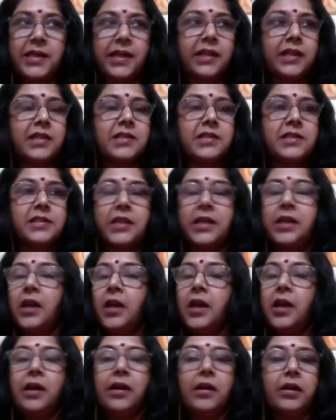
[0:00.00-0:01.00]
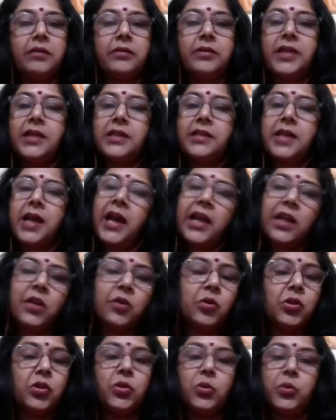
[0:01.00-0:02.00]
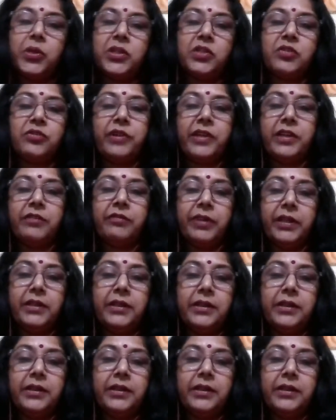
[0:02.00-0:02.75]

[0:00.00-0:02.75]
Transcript: I can say that I could do it very well.